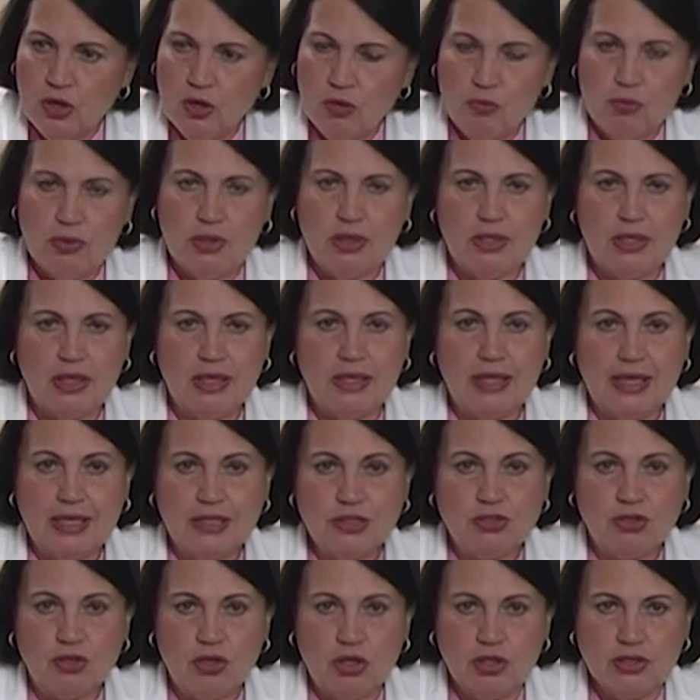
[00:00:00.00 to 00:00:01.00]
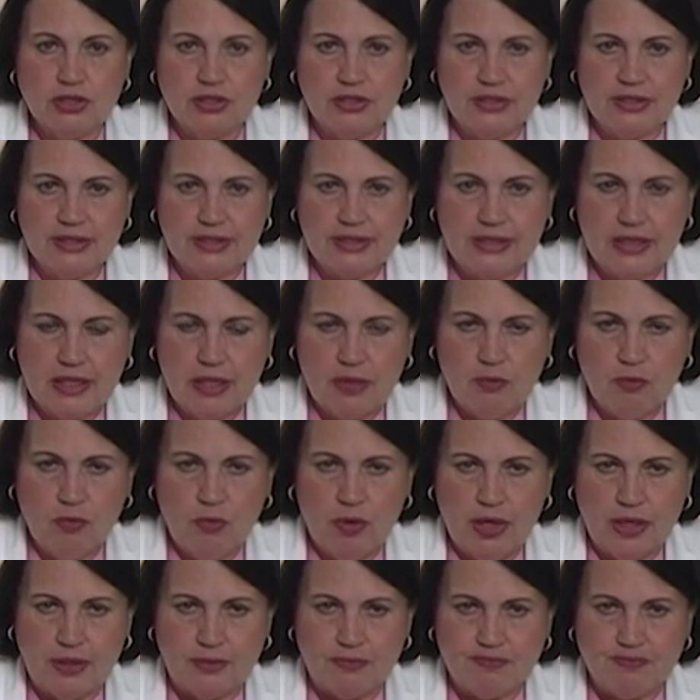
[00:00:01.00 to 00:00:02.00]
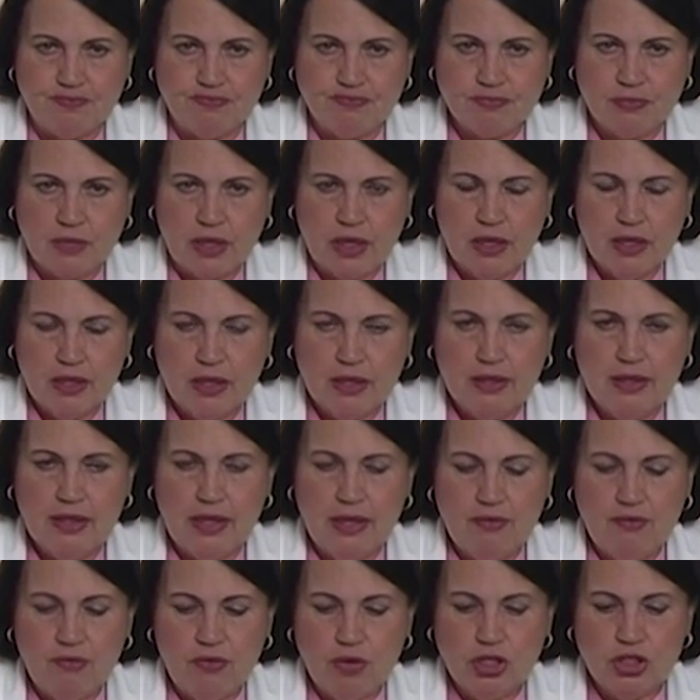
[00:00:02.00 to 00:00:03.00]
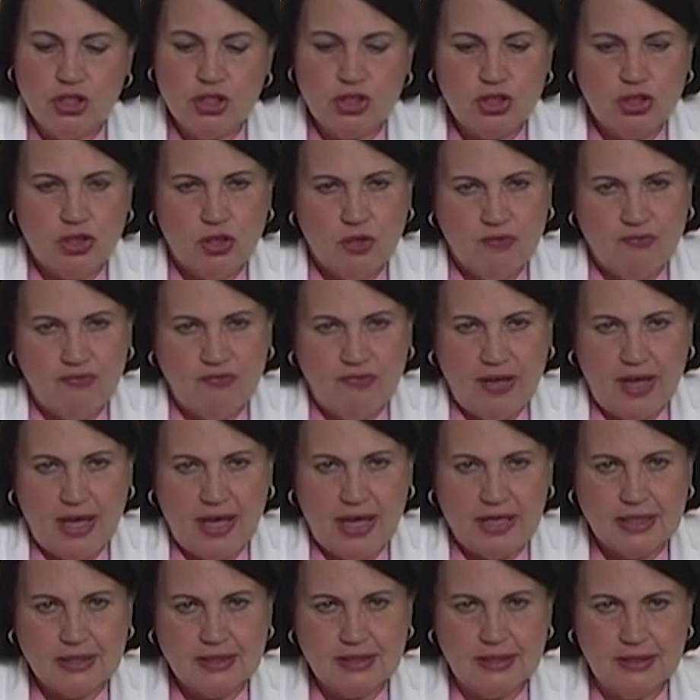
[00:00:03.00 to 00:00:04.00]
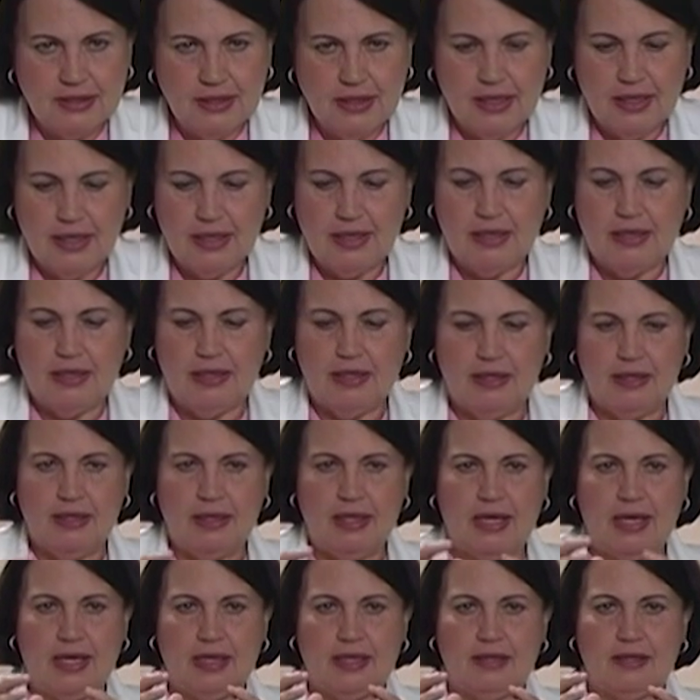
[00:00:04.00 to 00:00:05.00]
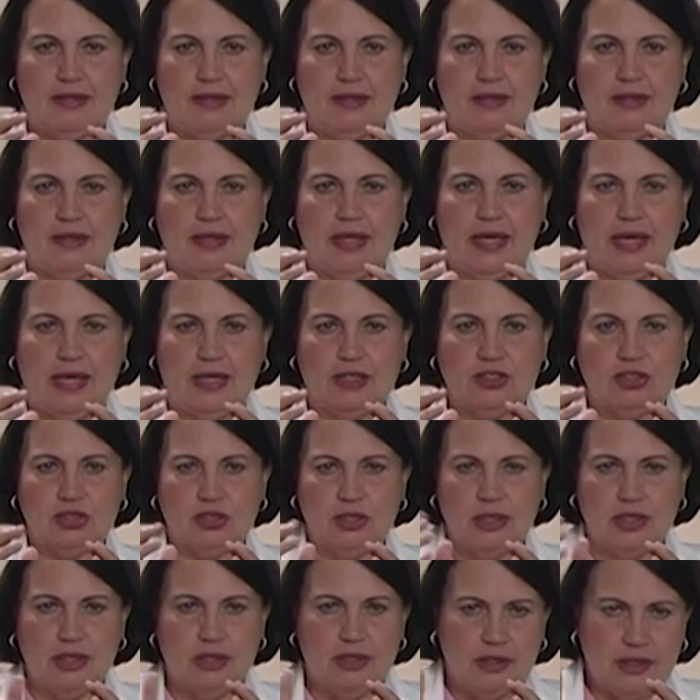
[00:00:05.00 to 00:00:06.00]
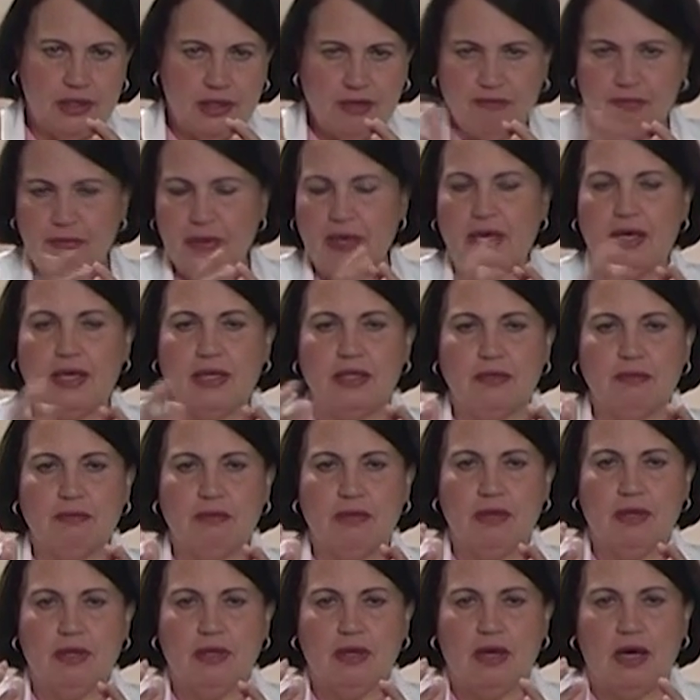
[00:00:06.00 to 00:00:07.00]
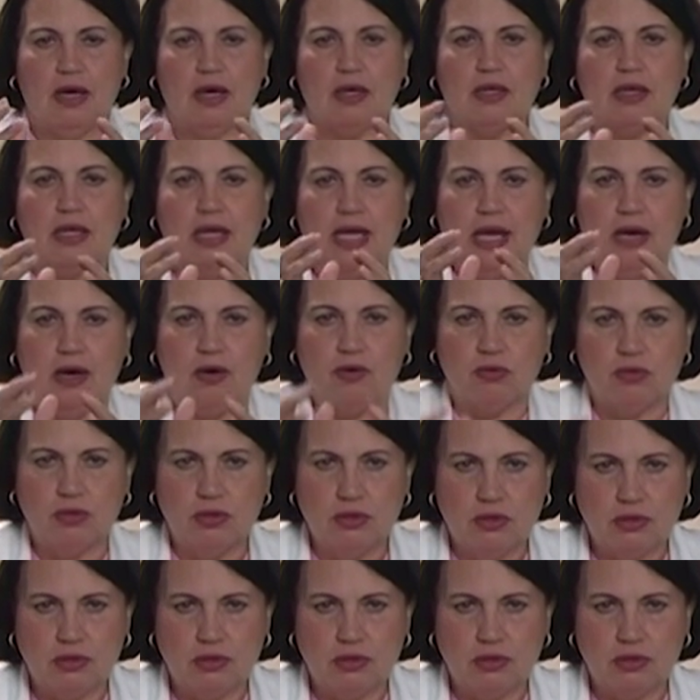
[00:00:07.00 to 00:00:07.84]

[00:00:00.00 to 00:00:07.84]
Well, electrons are the same way. They run so fast that they actually leave behind them a cloud.